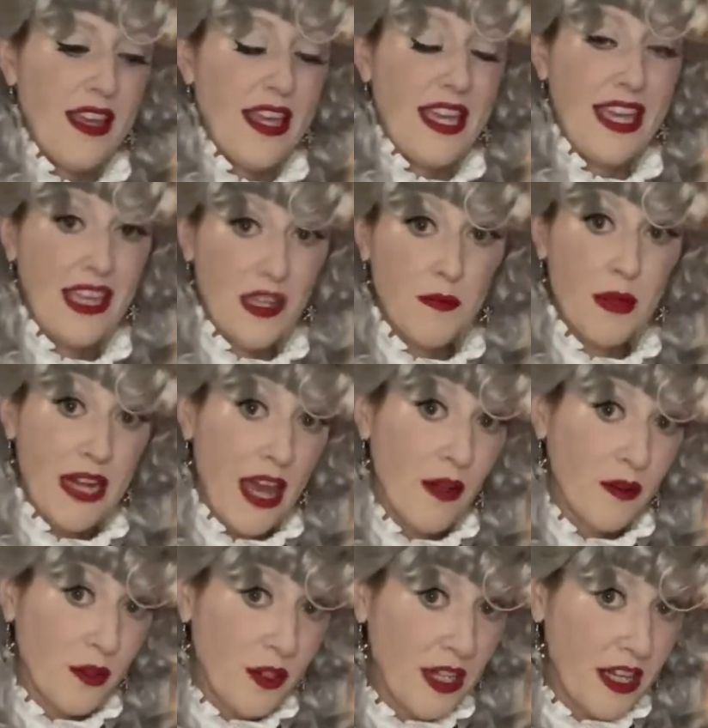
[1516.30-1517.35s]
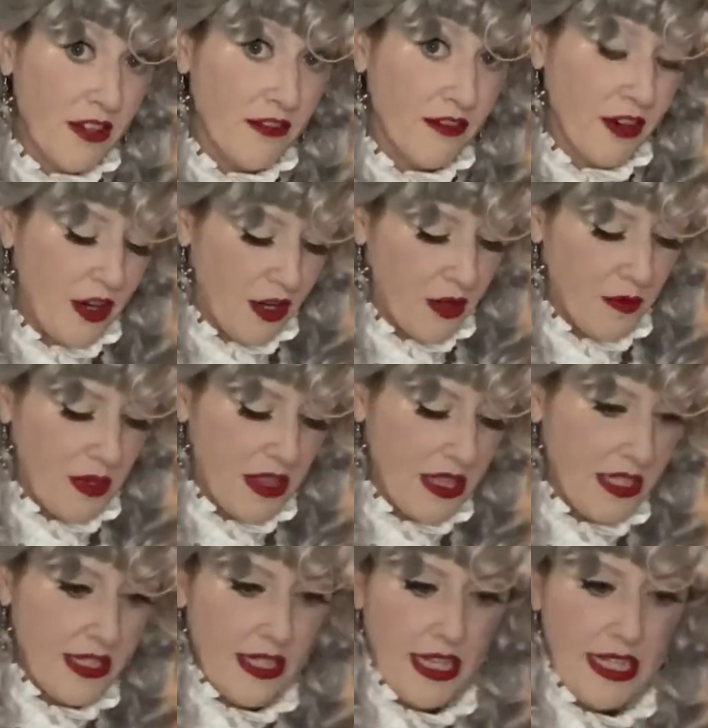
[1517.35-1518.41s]
He had been out looking for her with the
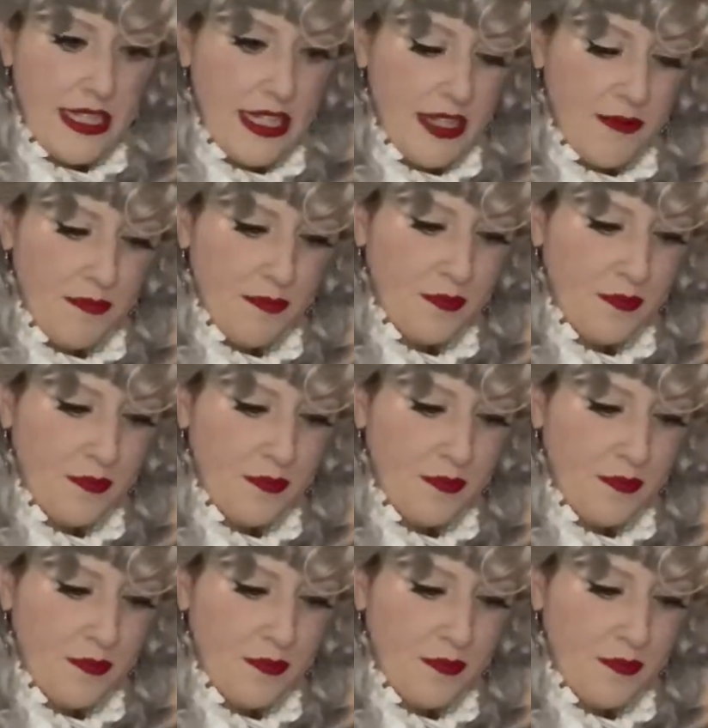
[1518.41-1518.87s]
sleigh team.